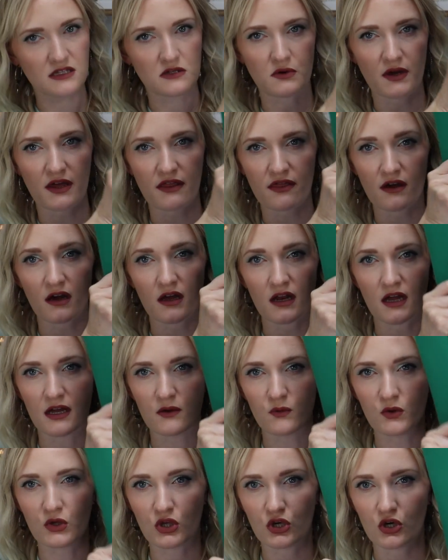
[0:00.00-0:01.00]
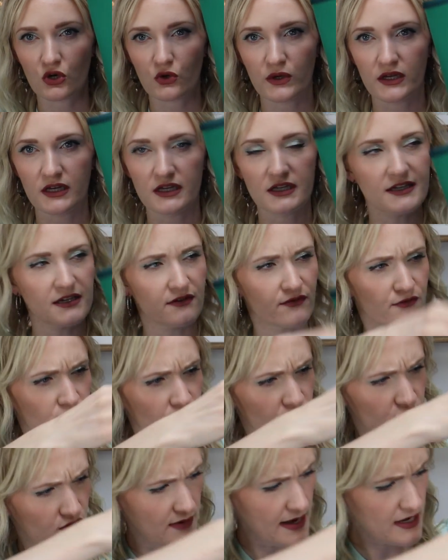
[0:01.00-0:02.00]
so I thought I would go in a
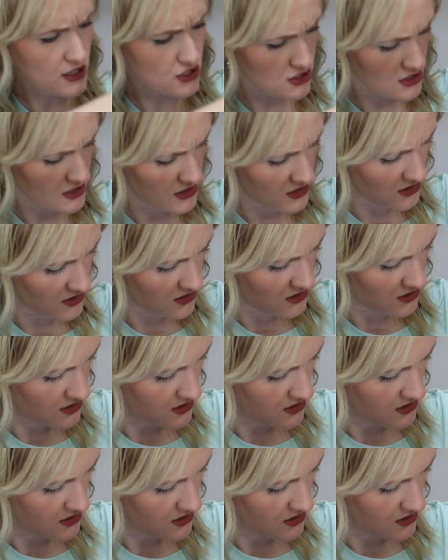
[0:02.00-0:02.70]
different direction.